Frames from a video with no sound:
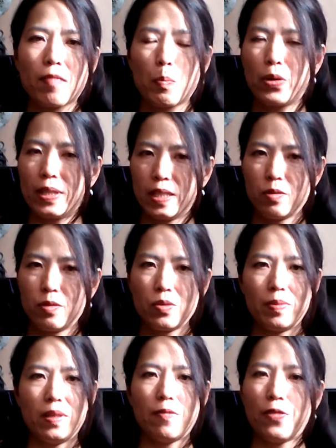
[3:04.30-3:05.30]
pretend to
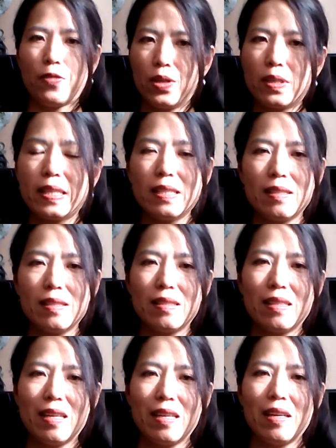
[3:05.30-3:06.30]
be fearless,
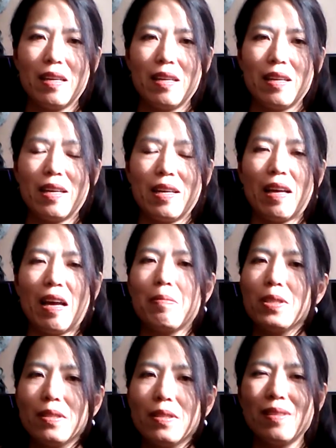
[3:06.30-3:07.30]

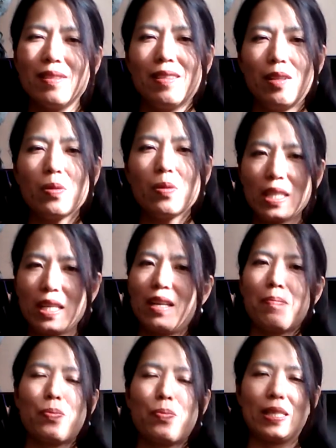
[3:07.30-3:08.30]
after a long
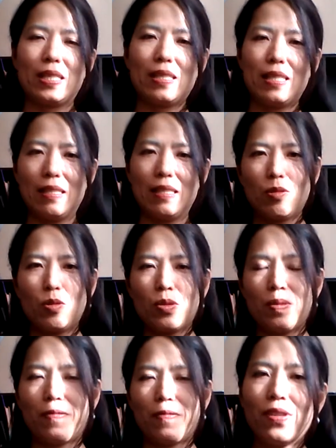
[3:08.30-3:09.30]
time pretending to
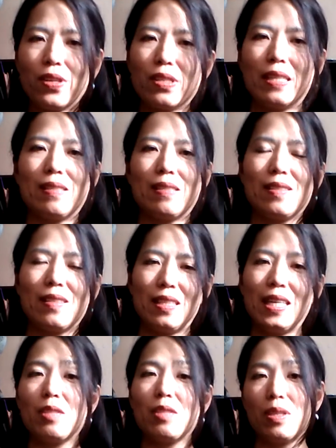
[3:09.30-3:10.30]
be fearless,
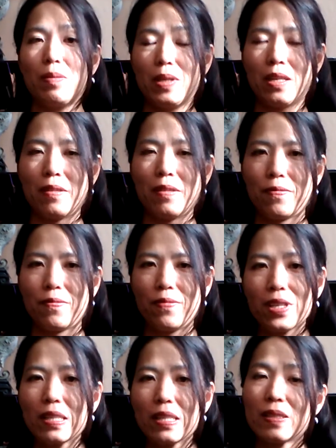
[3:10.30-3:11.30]
he actually became
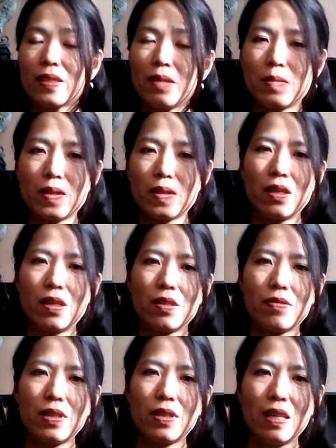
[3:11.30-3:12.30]
fearless himself.
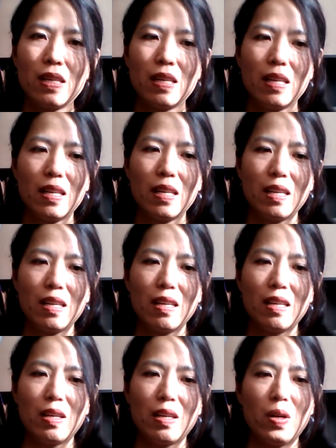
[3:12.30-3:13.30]

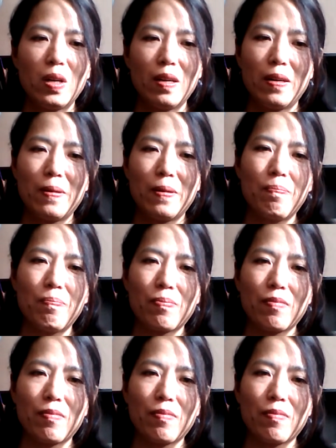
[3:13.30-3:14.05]
Um,